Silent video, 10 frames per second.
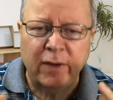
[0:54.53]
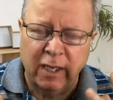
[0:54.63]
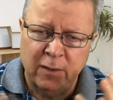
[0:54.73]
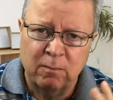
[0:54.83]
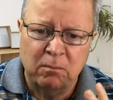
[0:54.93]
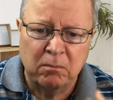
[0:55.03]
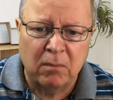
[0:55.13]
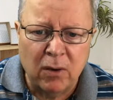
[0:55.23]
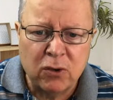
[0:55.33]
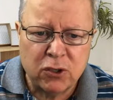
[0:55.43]

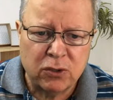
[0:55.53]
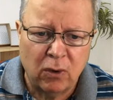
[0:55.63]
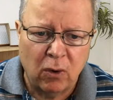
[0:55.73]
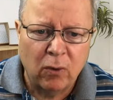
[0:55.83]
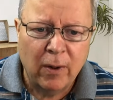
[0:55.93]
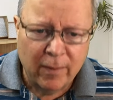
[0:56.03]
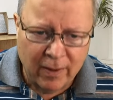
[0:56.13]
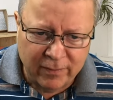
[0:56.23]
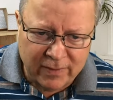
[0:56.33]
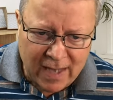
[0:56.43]
emotional
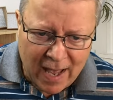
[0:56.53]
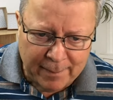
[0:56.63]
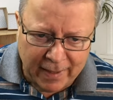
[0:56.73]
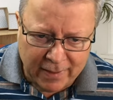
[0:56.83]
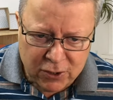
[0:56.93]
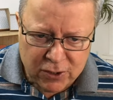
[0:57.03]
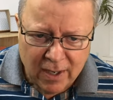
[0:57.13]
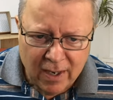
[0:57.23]
damage.